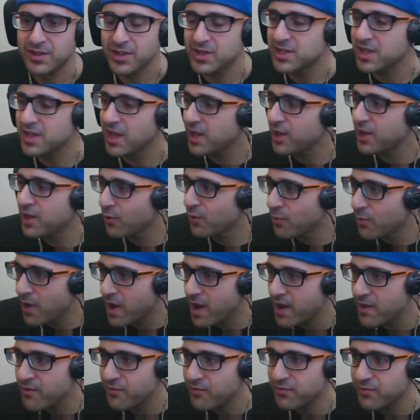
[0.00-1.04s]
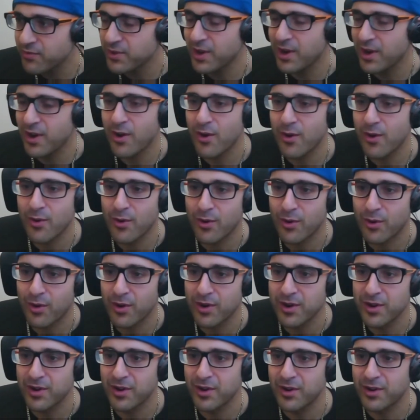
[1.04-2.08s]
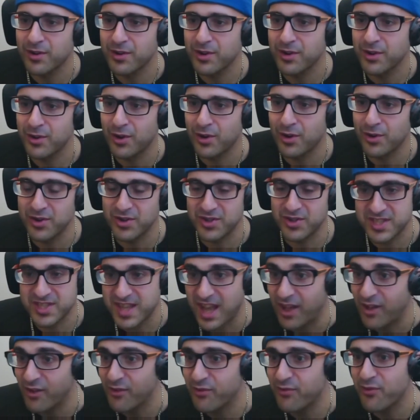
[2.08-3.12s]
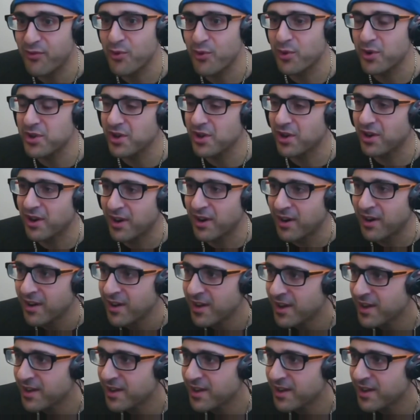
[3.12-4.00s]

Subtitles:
like your wife, or yourself, or your